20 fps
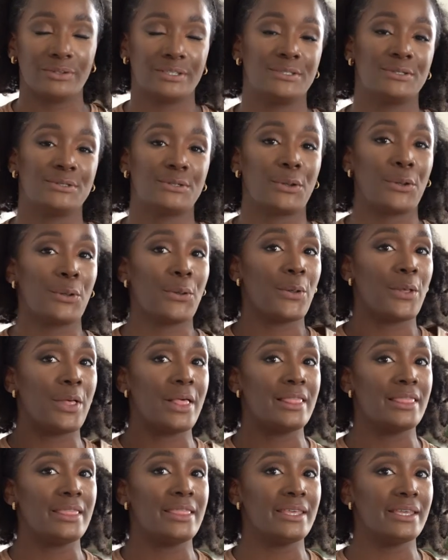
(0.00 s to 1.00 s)
And so
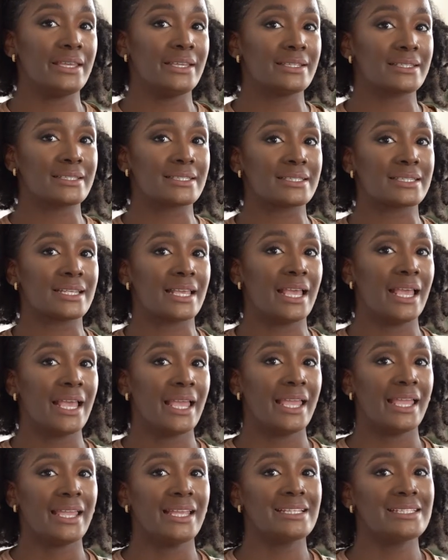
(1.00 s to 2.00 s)
this
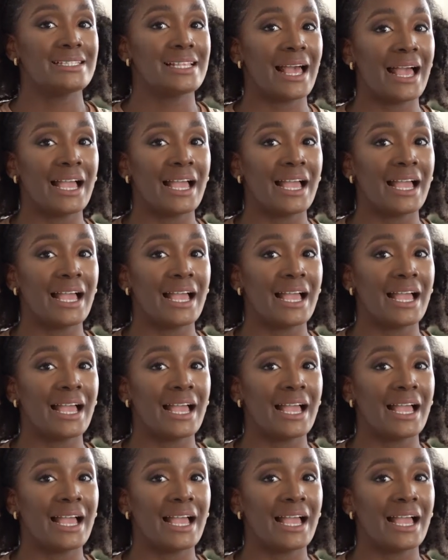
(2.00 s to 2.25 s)
is